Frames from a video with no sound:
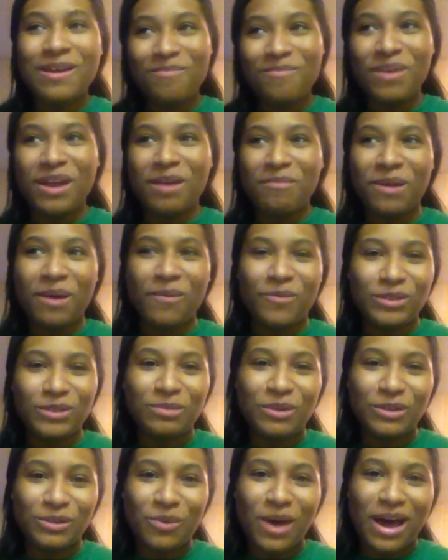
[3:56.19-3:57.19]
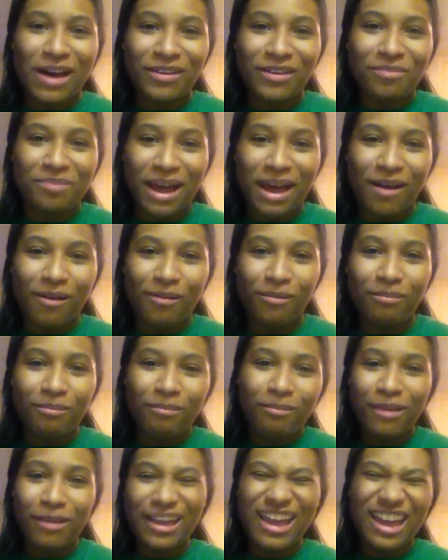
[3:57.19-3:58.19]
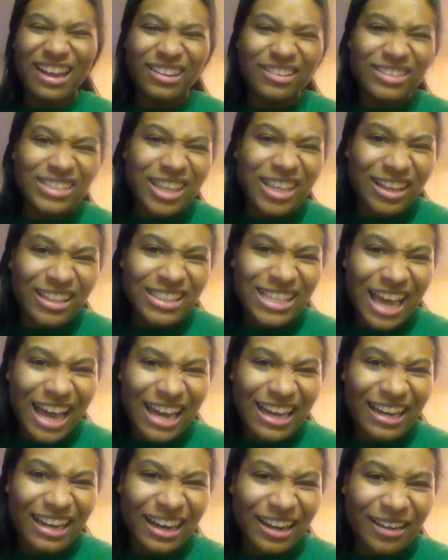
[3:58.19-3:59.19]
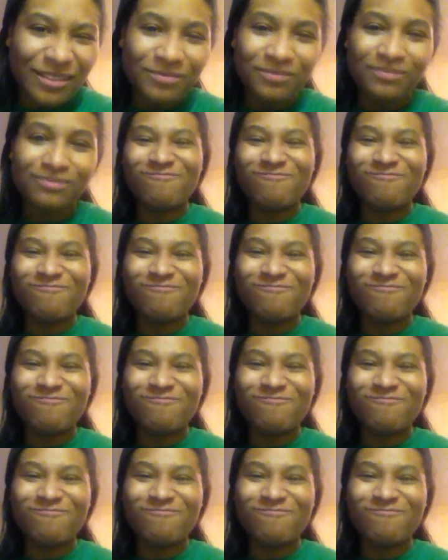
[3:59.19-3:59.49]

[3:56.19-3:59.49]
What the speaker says: Bam Bam was most wild about. Got a little tongue tied in there.